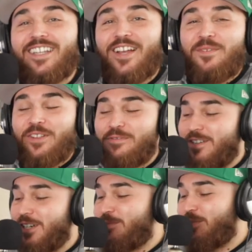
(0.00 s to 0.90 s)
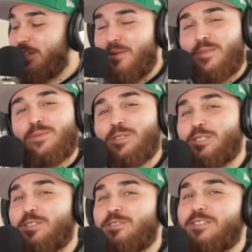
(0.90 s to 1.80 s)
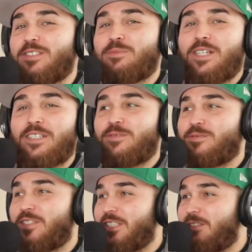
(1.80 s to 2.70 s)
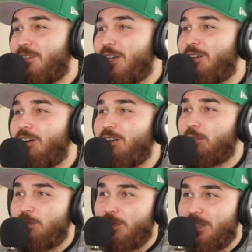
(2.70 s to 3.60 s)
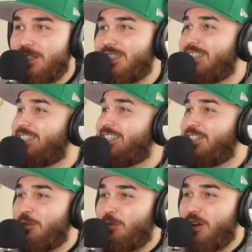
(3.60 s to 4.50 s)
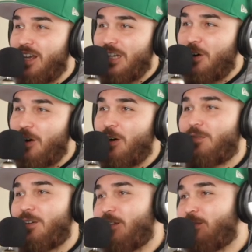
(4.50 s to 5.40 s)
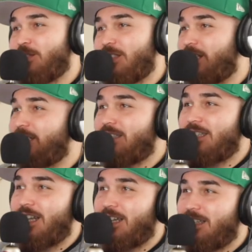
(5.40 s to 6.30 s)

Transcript: that motherfucker put that baby turtle in his mouth and fucking ran off, bro ran off. I've never seen anything he like it.